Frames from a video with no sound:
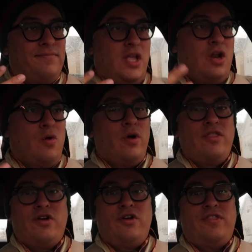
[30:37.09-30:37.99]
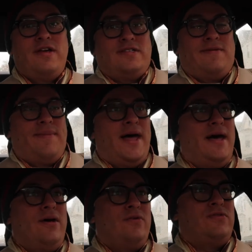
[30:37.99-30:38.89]
you know, one of the good things
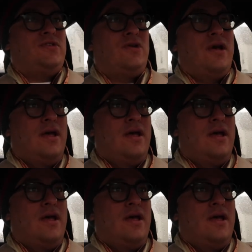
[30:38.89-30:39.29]
about